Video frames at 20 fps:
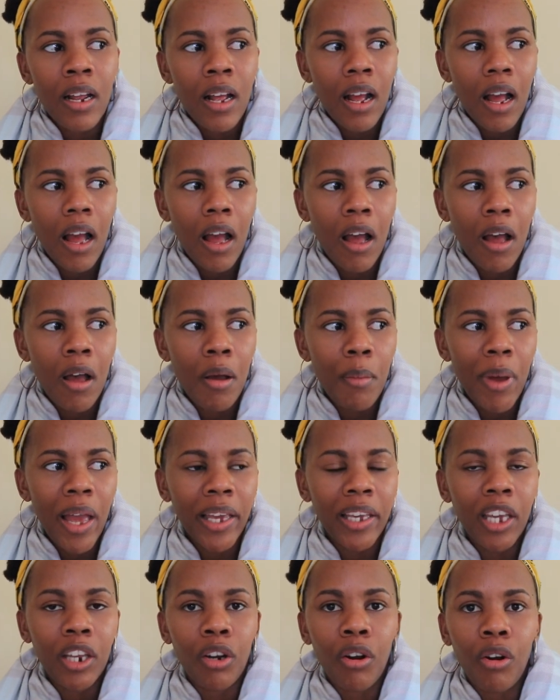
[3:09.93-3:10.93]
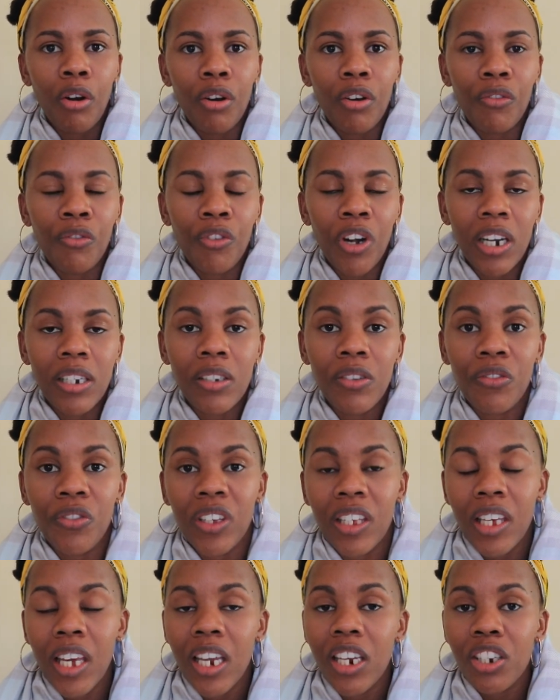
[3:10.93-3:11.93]
I get a lot of
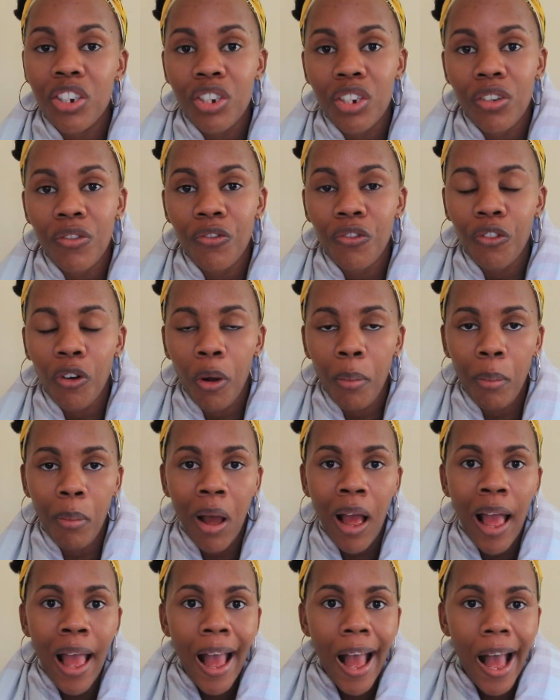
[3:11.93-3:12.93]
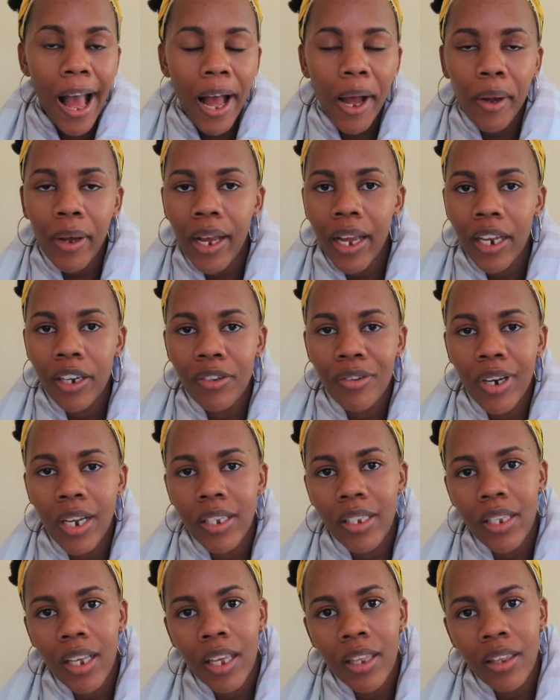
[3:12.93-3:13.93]
gratification from how I
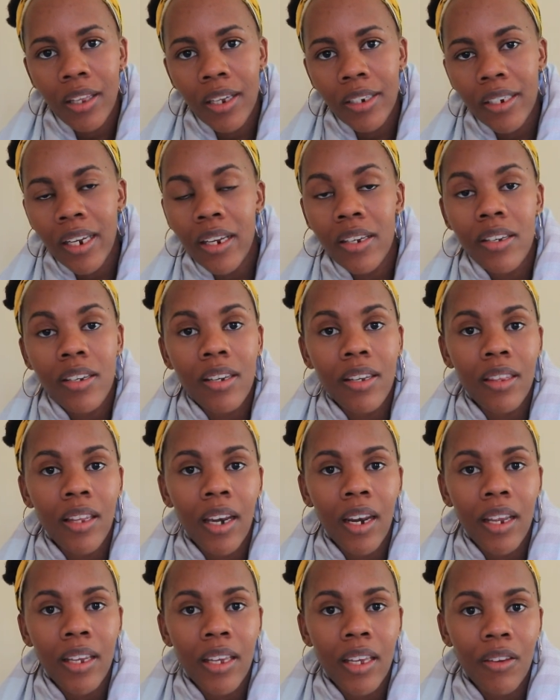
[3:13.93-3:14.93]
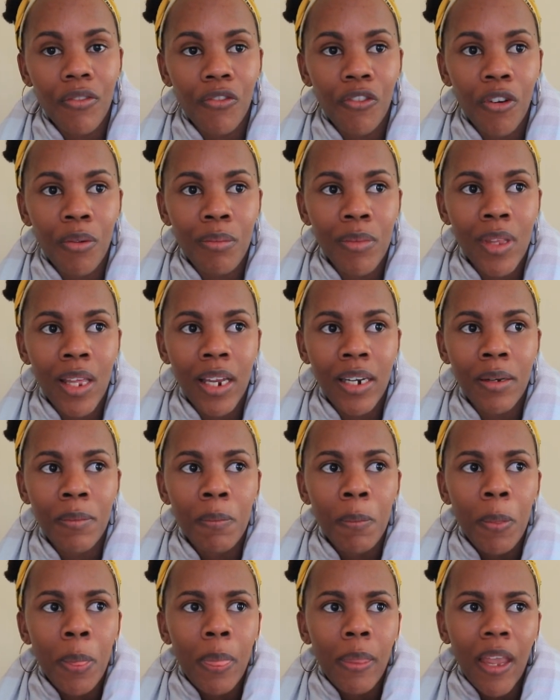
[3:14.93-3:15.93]
dress and the attention that I get from that.
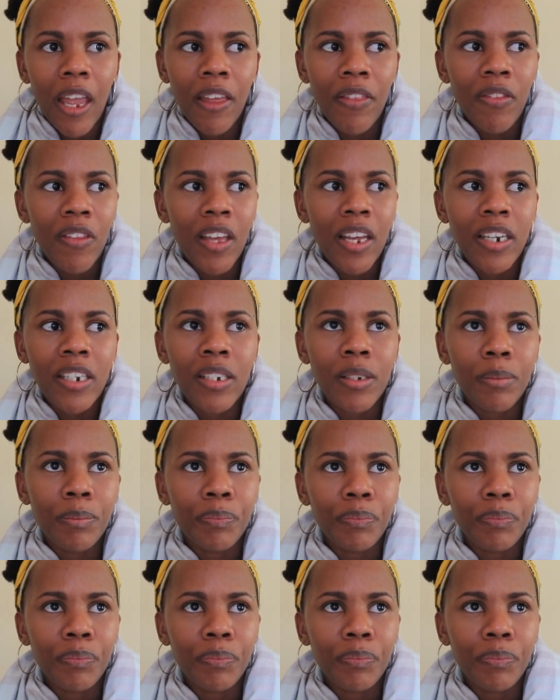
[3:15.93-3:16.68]
And that